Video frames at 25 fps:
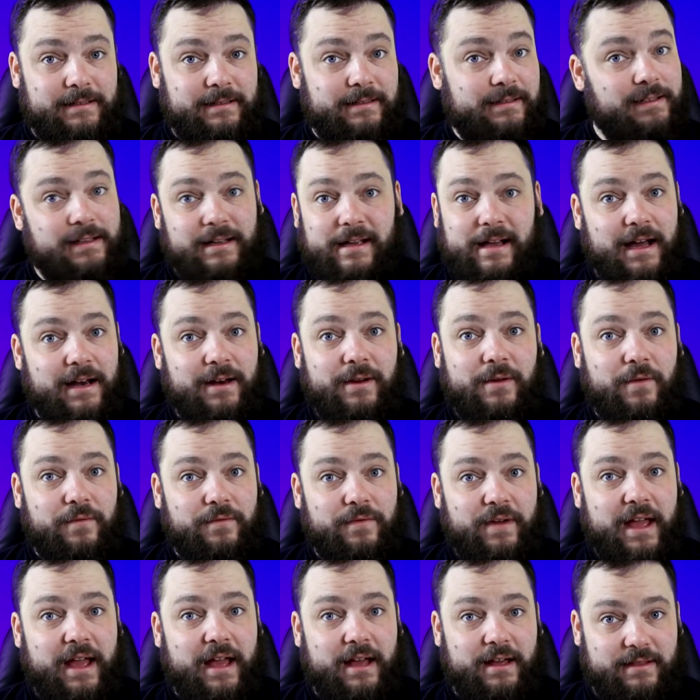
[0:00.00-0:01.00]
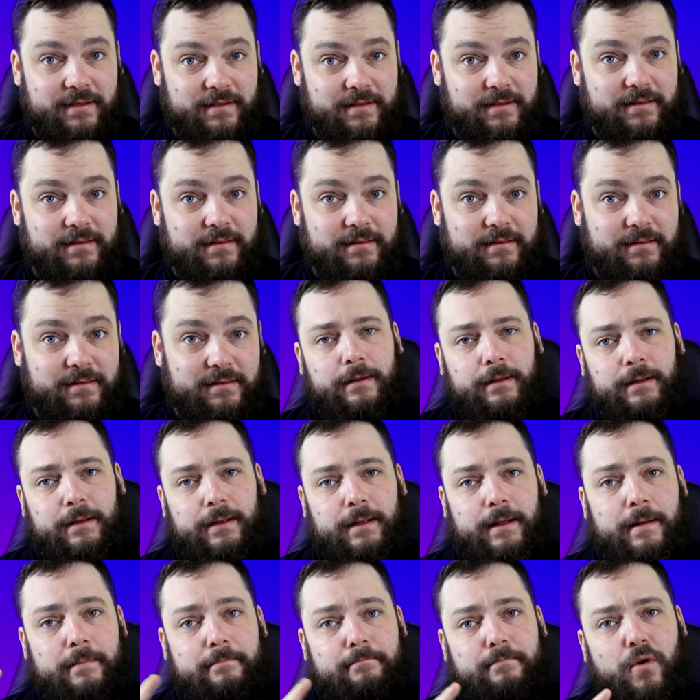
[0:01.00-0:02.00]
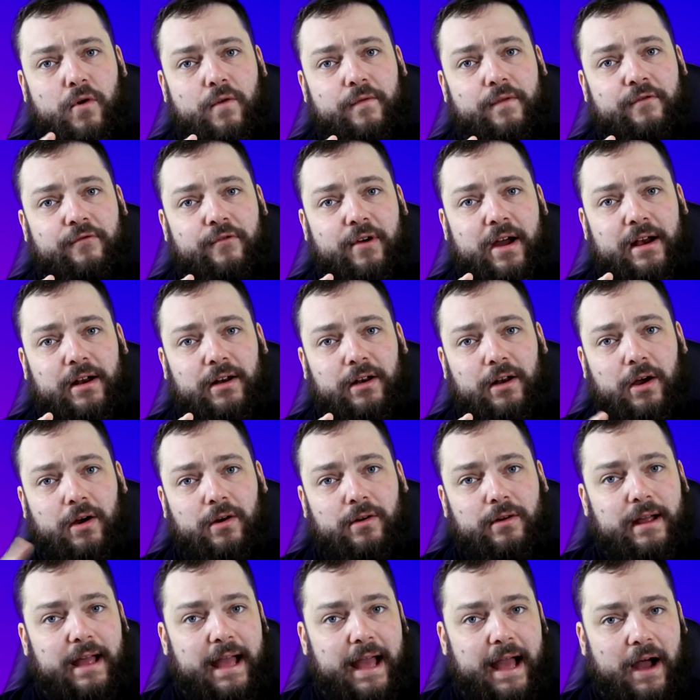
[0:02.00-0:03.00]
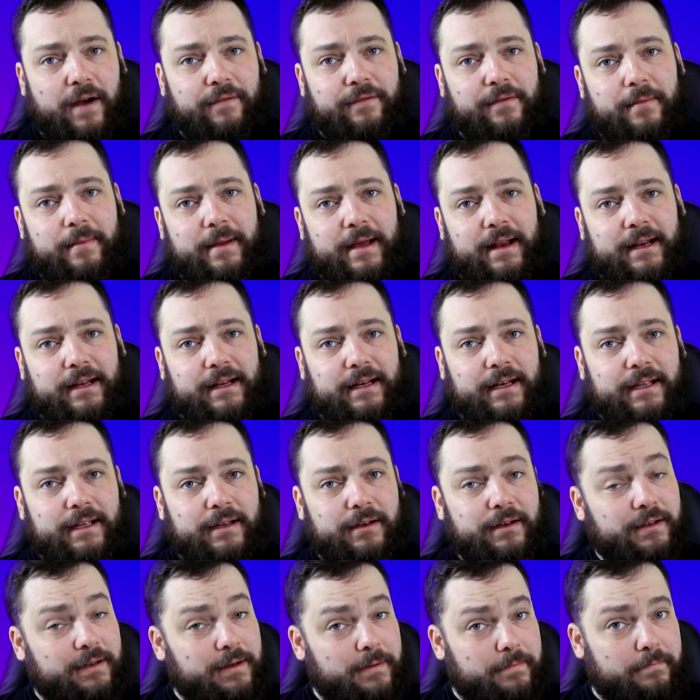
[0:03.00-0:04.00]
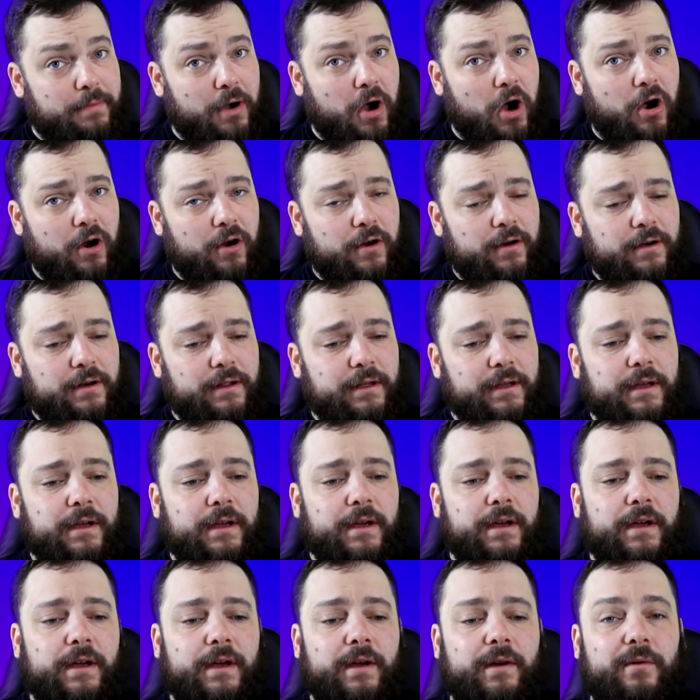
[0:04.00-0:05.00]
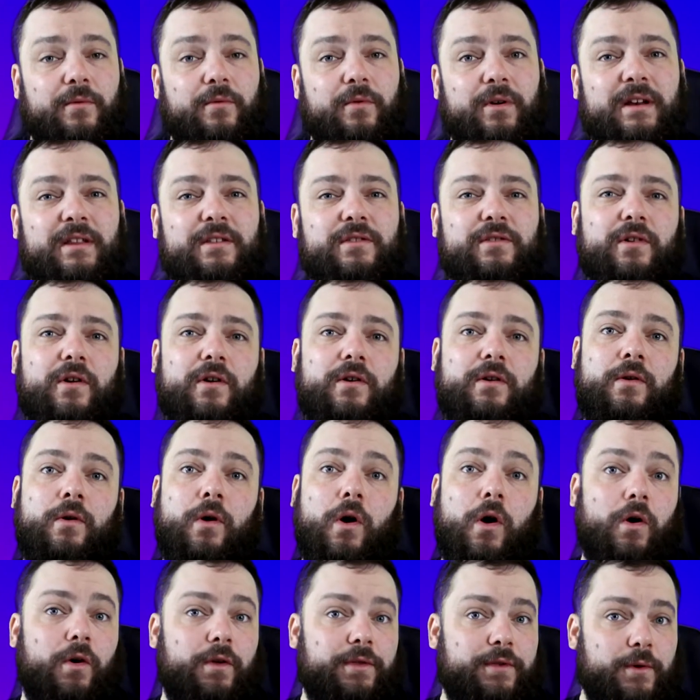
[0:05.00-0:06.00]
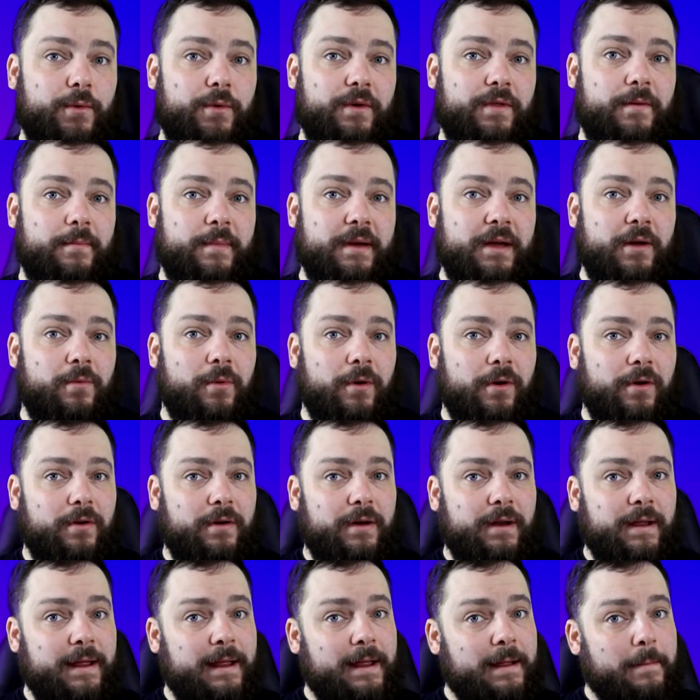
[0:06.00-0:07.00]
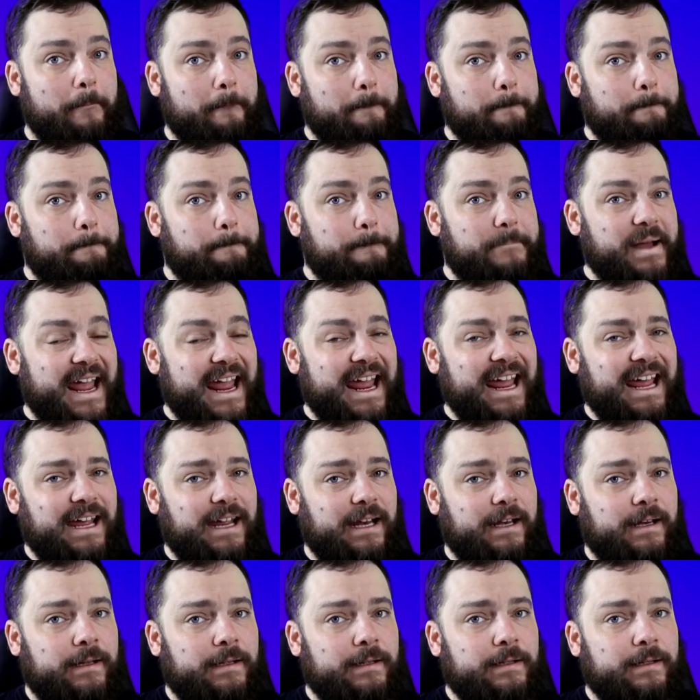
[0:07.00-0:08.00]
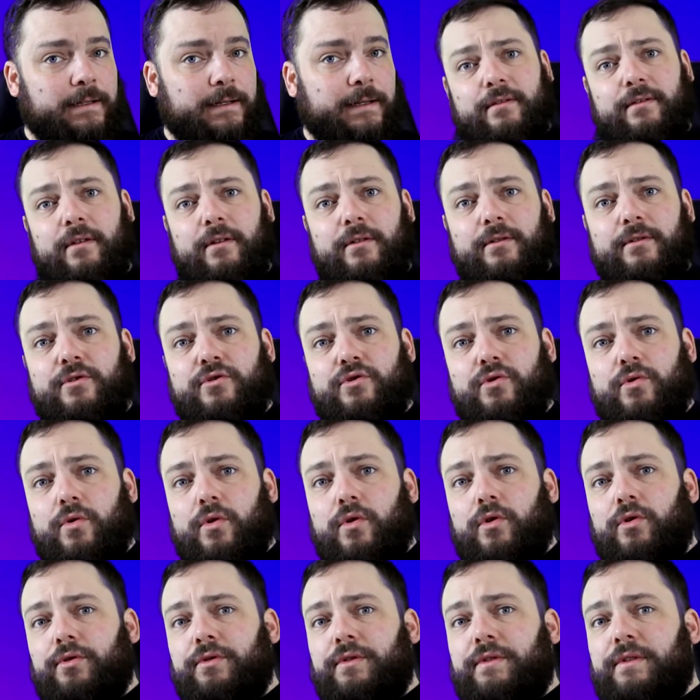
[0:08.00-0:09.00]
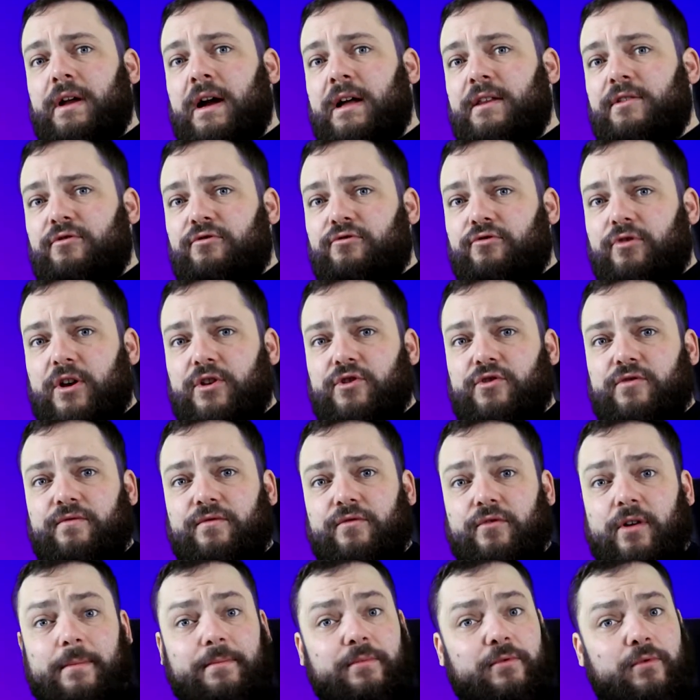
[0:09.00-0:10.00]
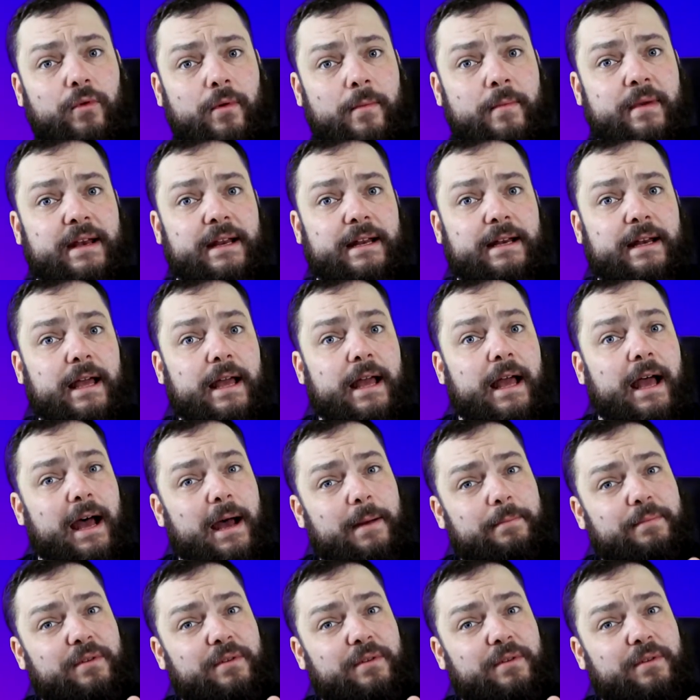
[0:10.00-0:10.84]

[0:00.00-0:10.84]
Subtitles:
You gotta go fast. Moving right along, alphabetically, to Bard. We're going to start also with a B word, Bane. As long as you hold concentration for up to a minute, up